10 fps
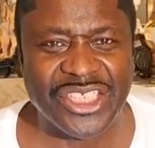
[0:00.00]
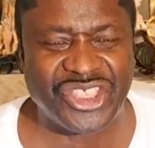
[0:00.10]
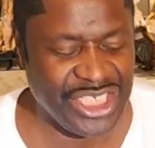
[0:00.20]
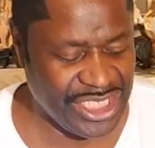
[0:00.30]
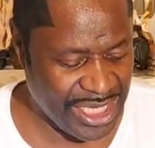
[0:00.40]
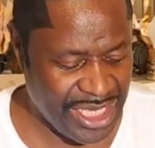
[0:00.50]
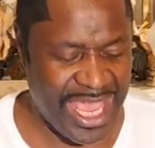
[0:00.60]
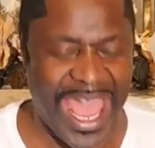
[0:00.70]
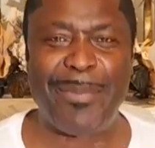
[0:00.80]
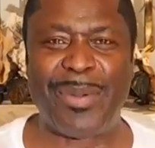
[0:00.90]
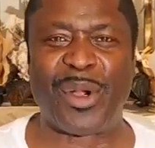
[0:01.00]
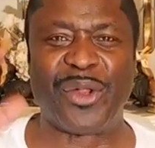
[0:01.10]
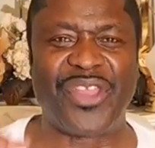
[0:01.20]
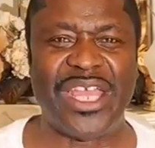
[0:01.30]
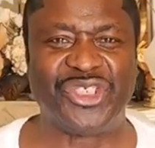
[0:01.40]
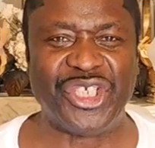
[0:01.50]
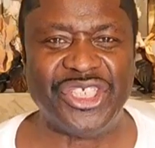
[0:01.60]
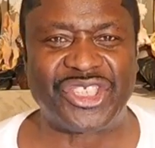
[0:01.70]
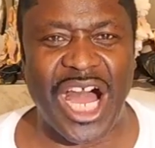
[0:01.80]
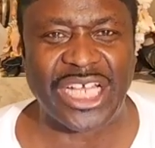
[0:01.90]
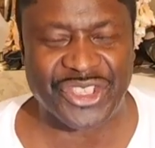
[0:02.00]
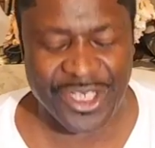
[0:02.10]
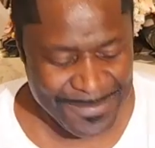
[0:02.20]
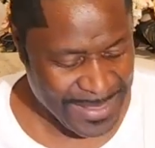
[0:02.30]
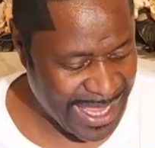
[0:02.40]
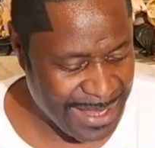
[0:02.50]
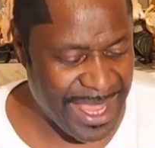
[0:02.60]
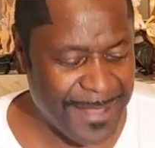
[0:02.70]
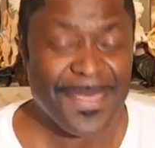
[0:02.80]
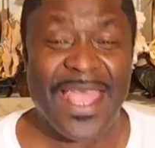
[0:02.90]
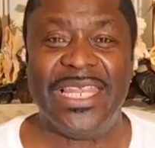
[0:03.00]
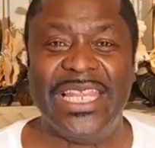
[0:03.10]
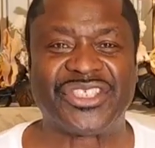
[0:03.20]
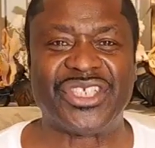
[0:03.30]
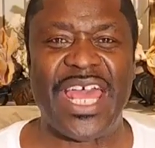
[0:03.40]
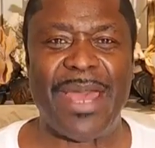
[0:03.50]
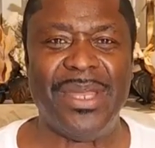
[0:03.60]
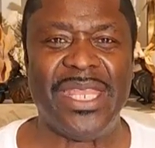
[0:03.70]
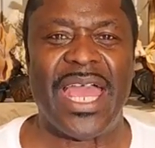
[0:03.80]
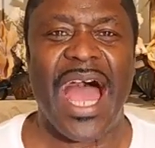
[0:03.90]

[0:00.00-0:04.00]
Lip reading: She, happy birthday to you, Tasha. Amen. Listen at me.